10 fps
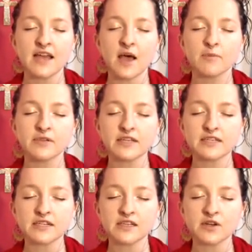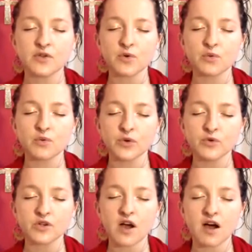And please clear the
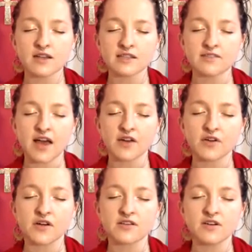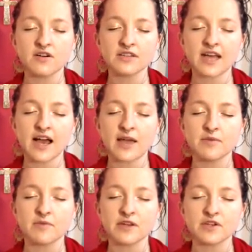root cause of that across all time,
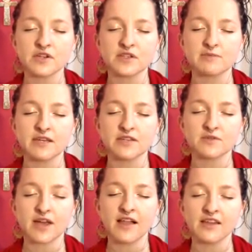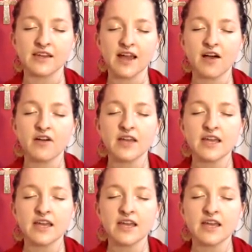dimension, space, reality now.